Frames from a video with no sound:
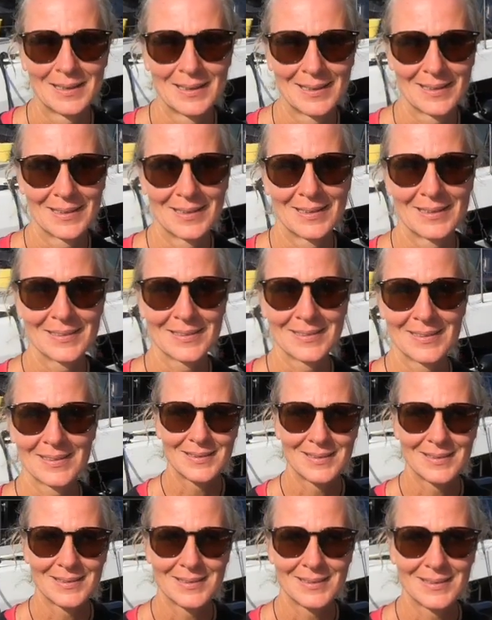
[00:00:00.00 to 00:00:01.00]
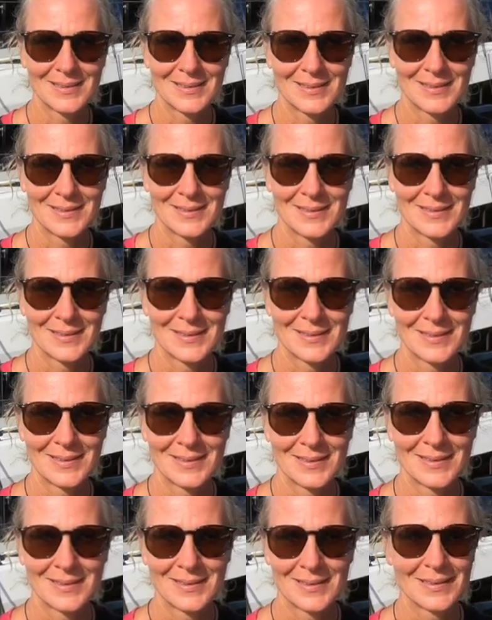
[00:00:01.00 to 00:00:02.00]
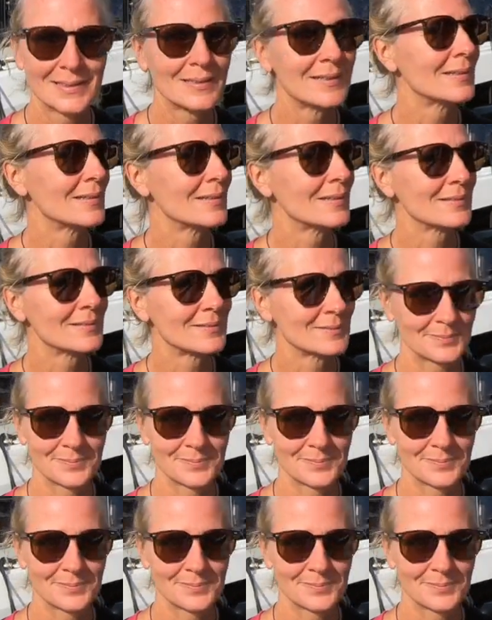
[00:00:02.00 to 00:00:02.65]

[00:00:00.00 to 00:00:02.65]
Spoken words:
This person isn't speaking.